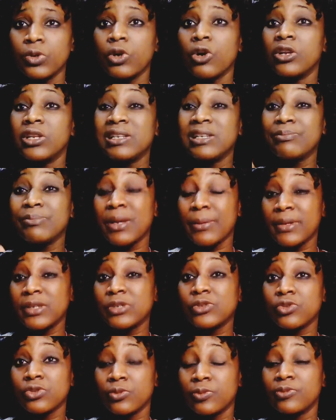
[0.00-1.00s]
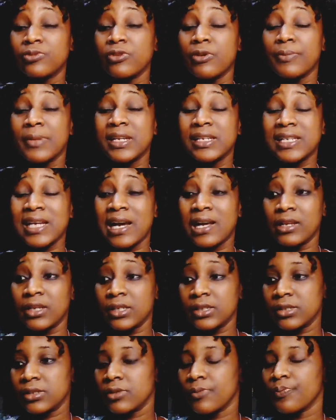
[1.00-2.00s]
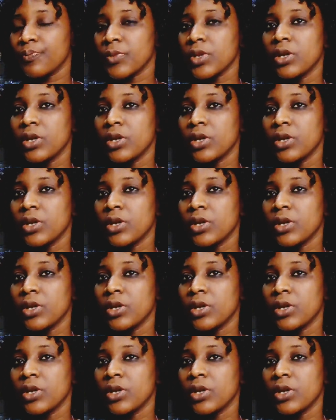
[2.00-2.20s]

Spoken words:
We call it pepper soup from my diet,